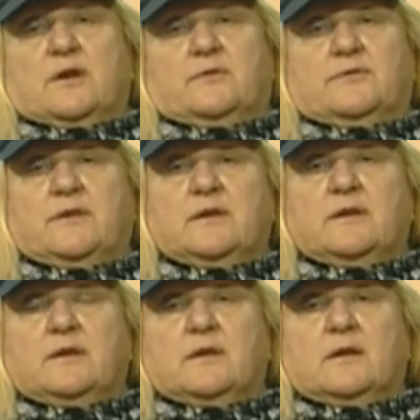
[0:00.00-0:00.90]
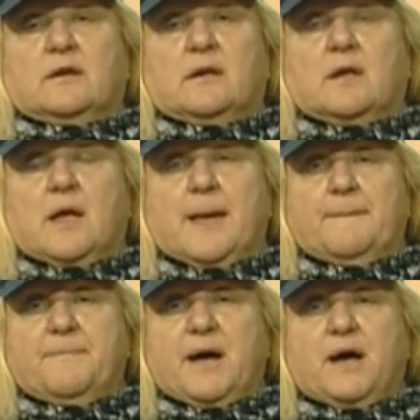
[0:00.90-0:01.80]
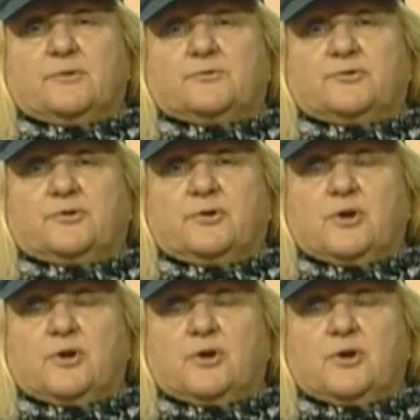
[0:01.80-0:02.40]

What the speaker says: on thinking about